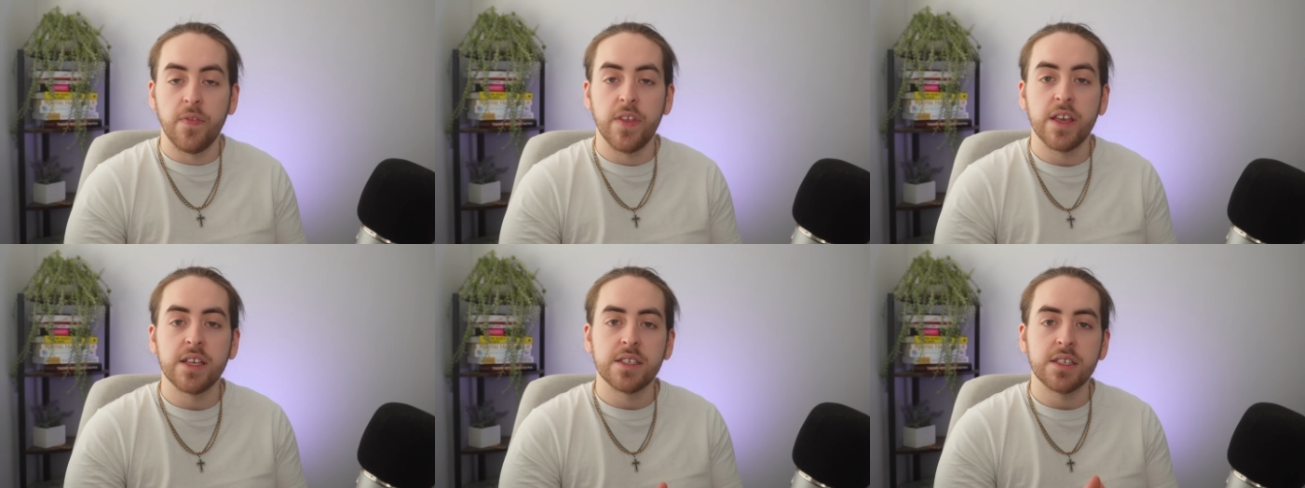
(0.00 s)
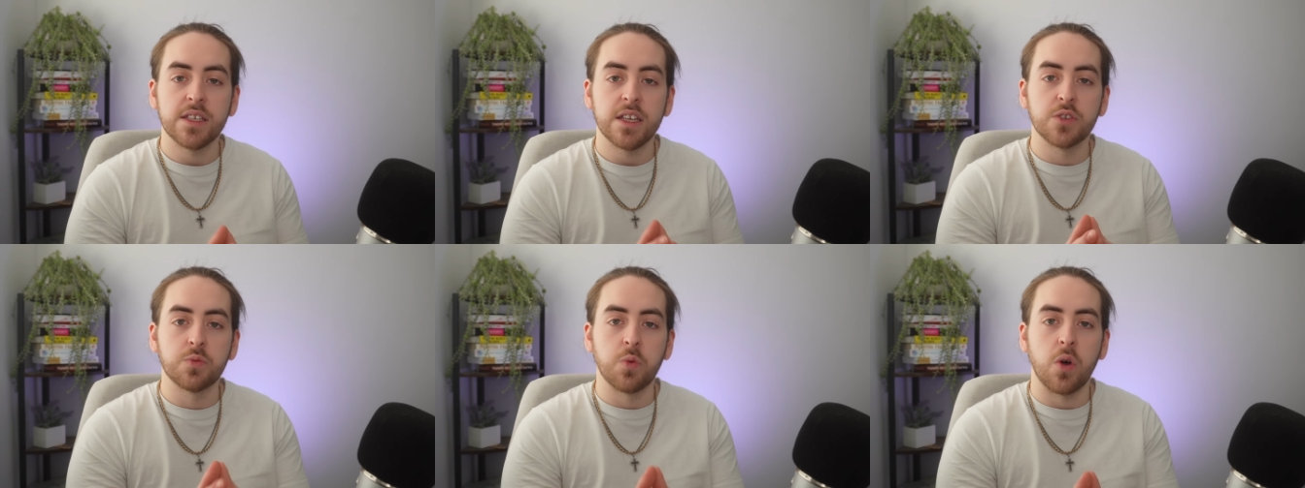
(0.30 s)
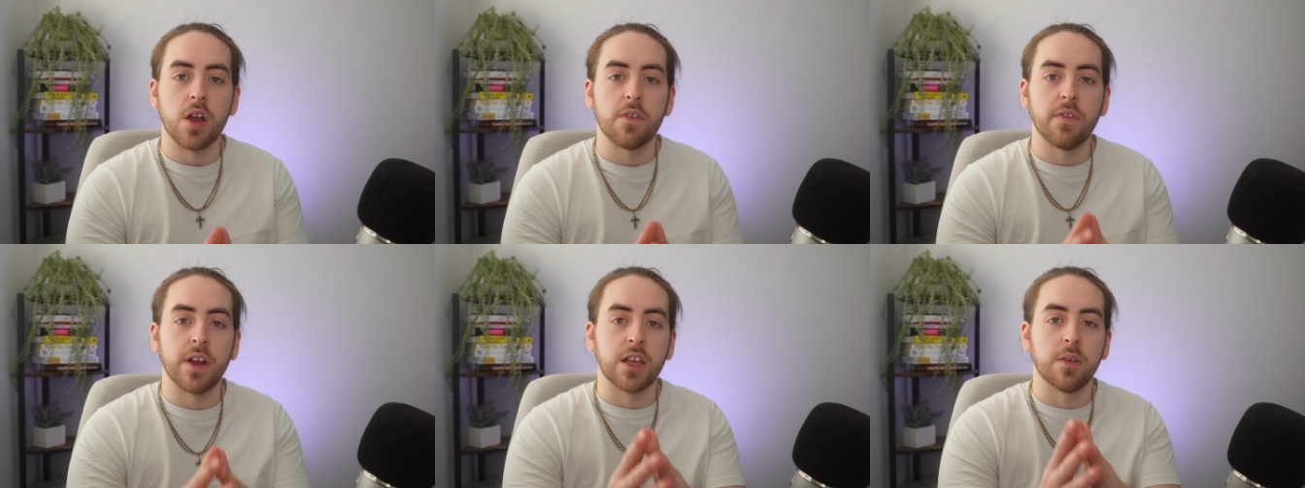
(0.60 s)
This is
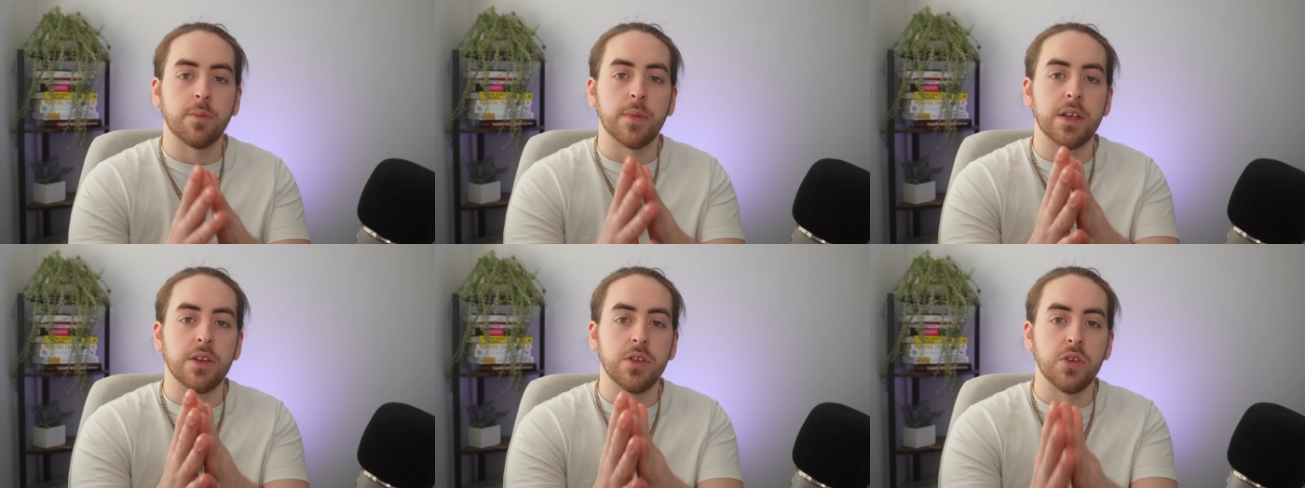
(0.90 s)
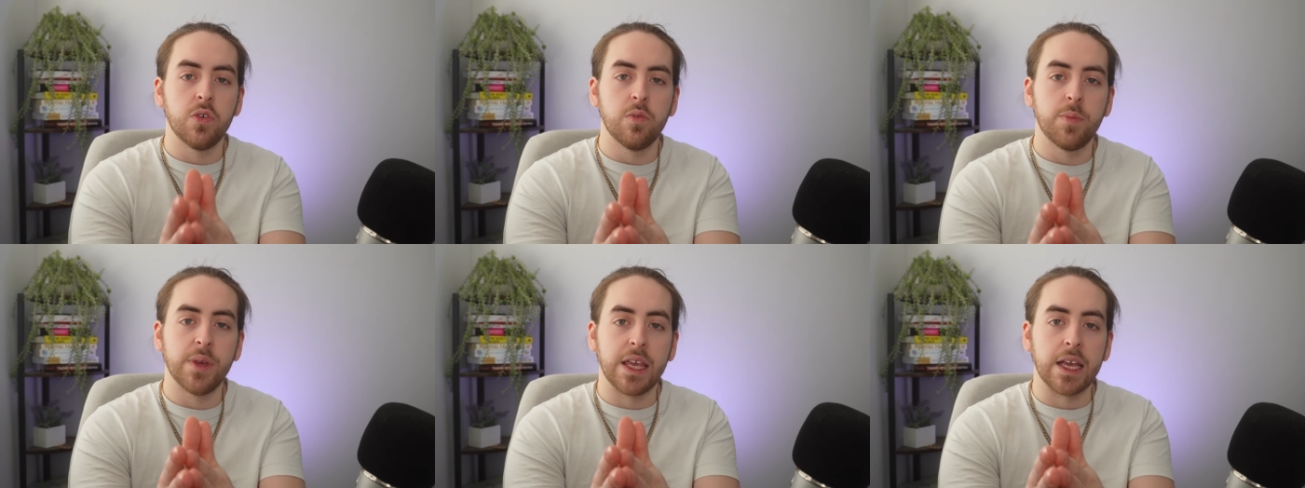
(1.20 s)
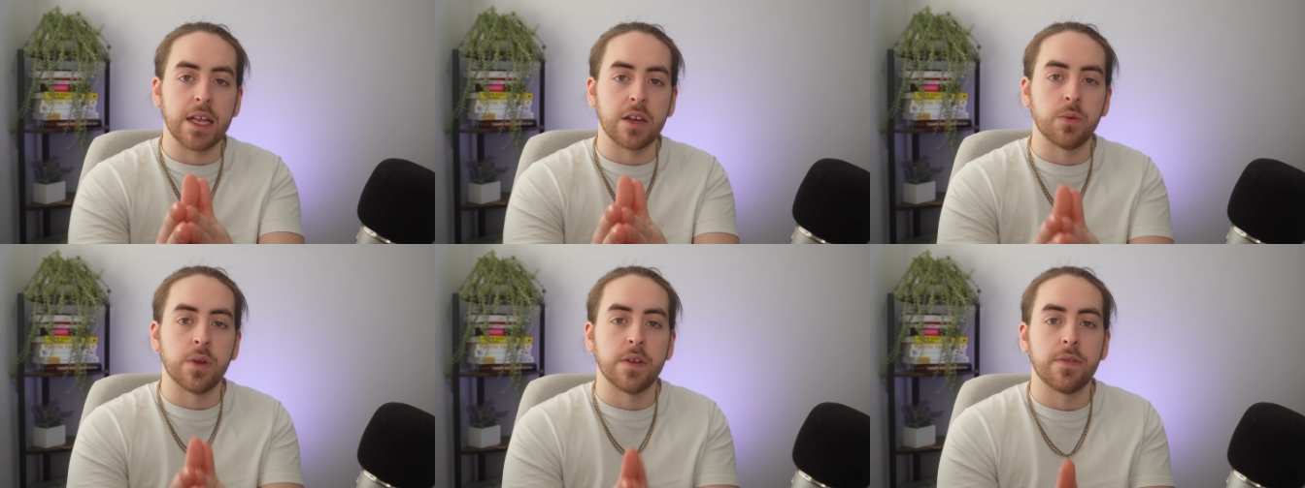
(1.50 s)
what I recommend you
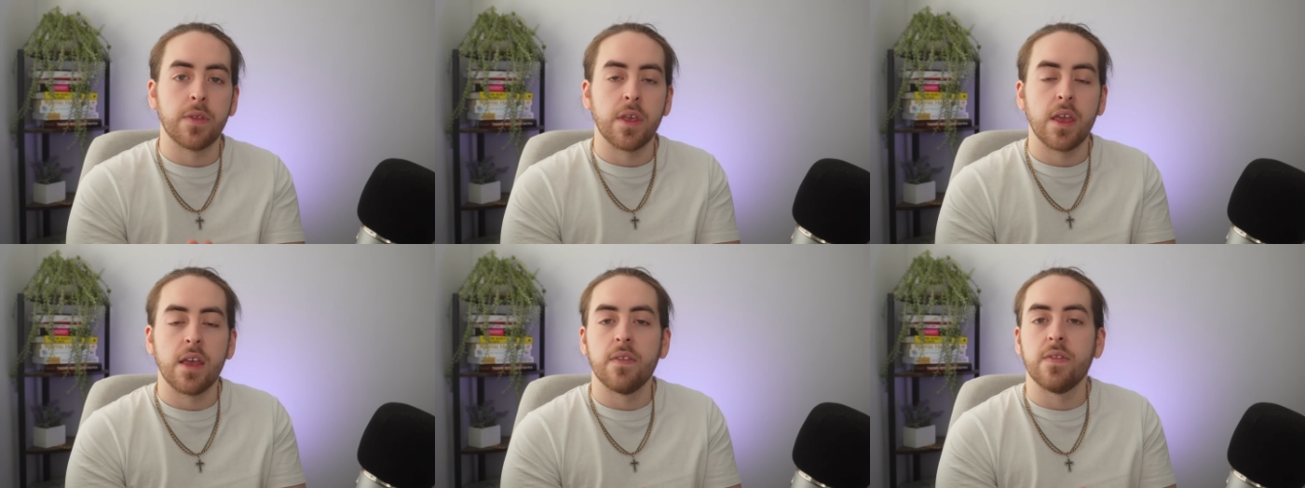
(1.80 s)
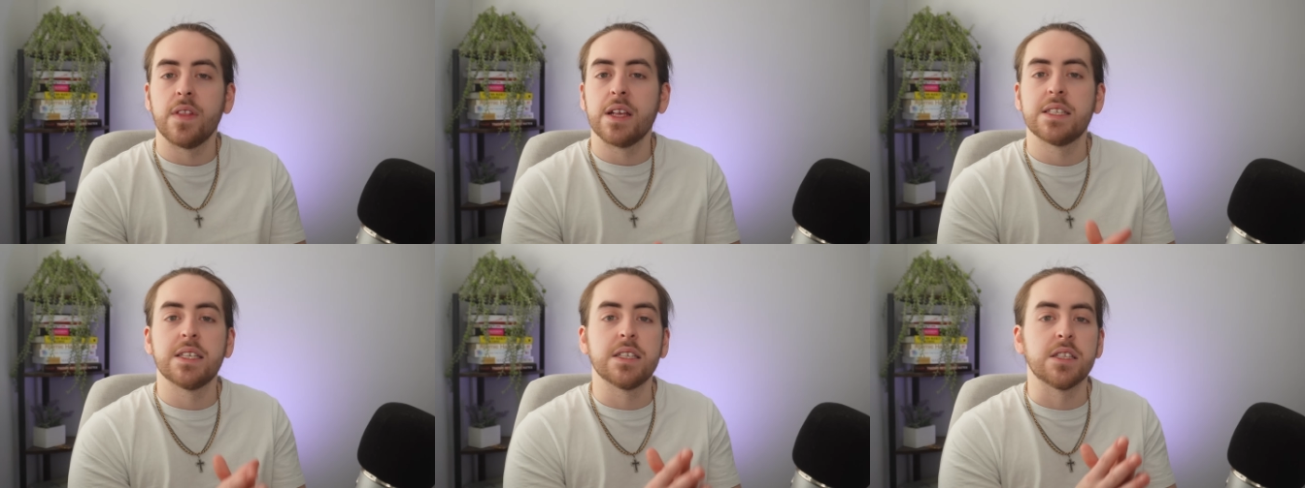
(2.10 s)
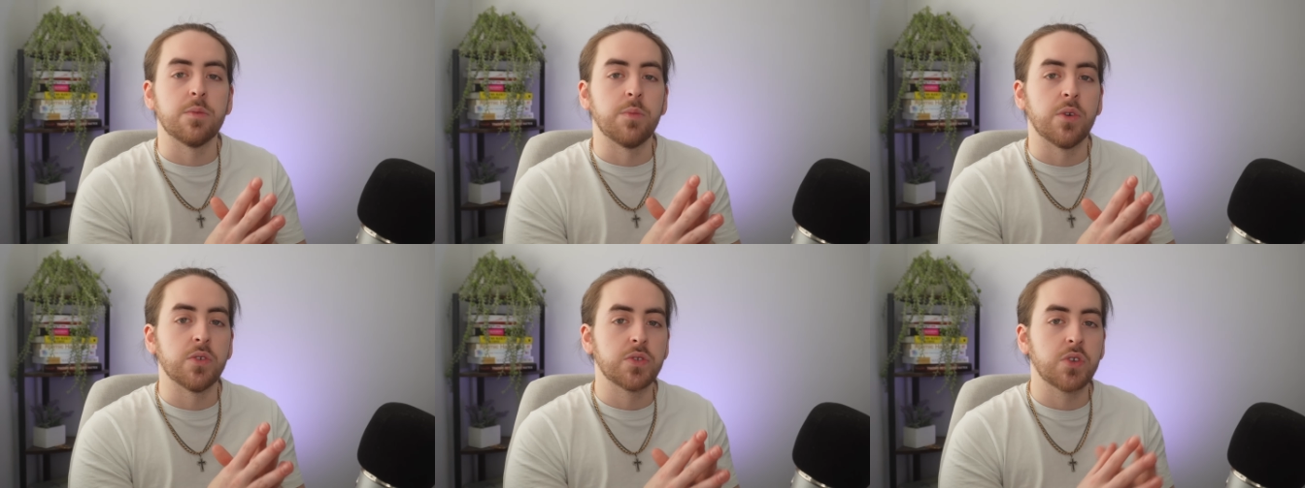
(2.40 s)
begin with. This
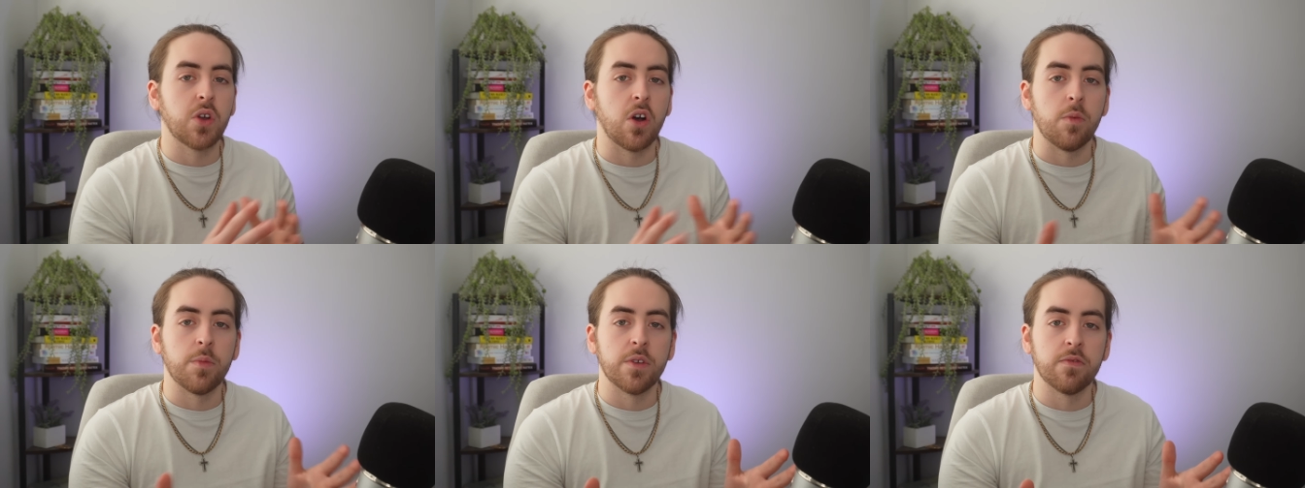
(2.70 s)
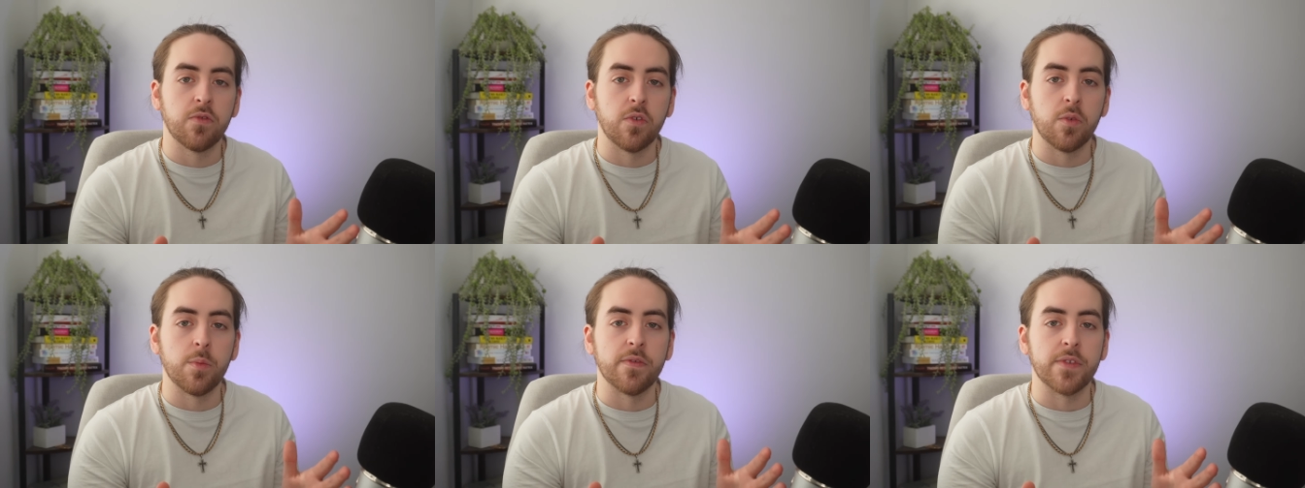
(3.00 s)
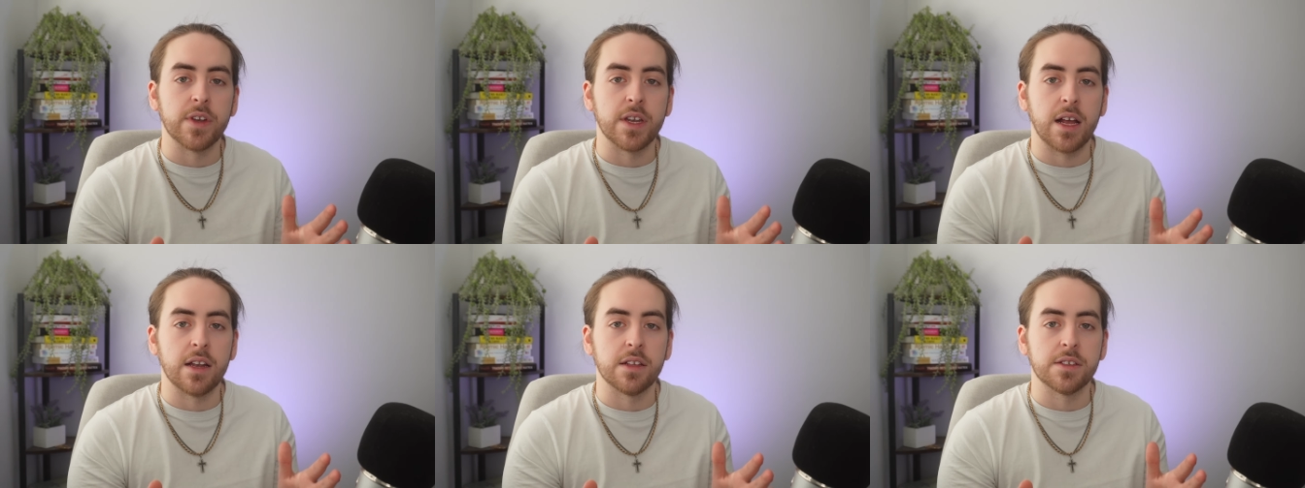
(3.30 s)
is the most common form
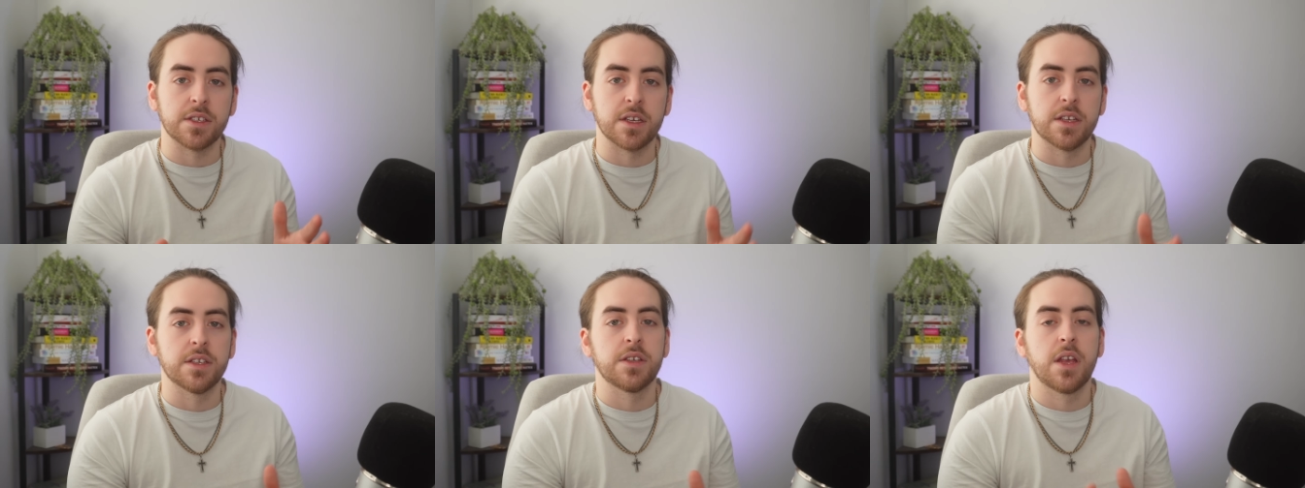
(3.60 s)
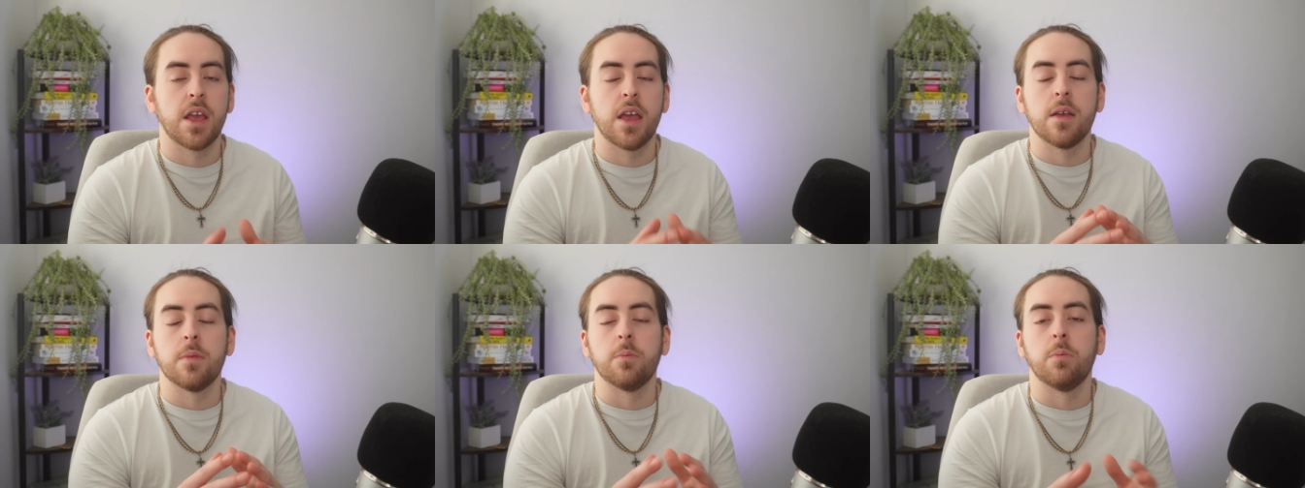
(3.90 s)
of analysis.